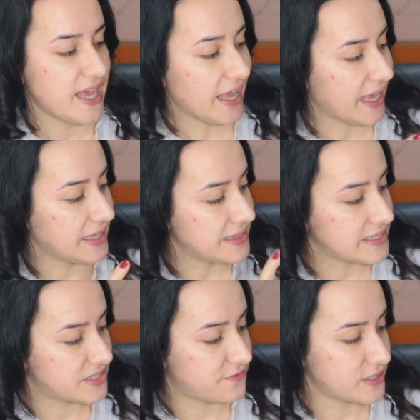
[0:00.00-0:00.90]
And
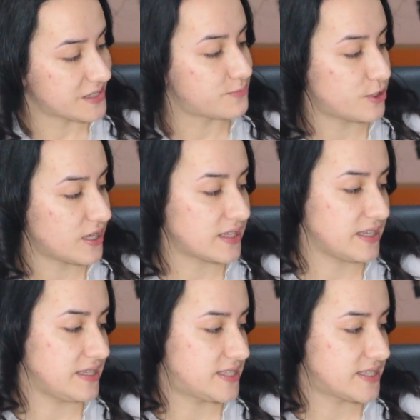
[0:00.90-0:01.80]
this first product,
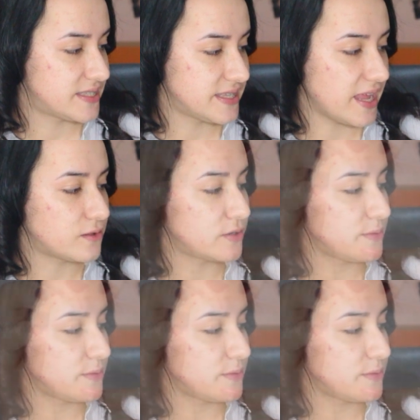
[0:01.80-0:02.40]
it's Snail